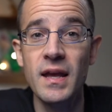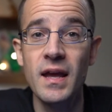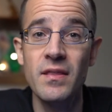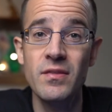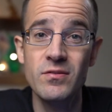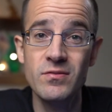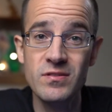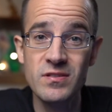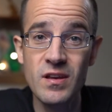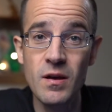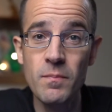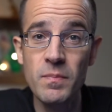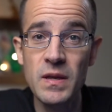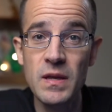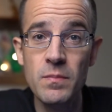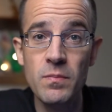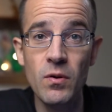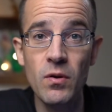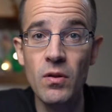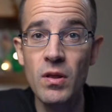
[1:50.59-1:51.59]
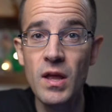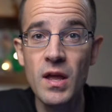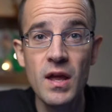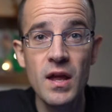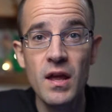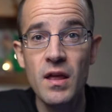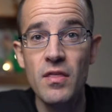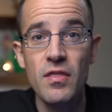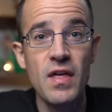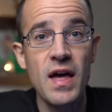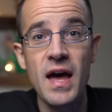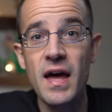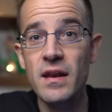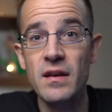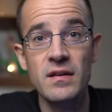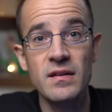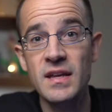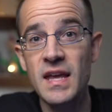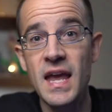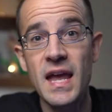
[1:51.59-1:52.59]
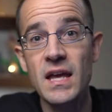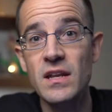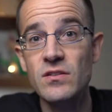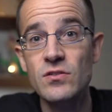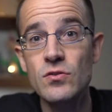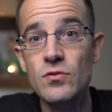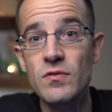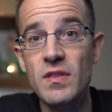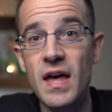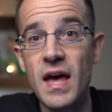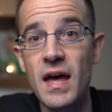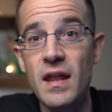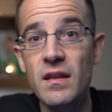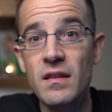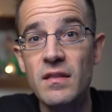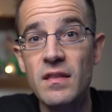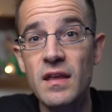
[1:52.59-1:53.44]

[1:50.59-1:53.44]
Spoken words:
And there's some people that can't do that.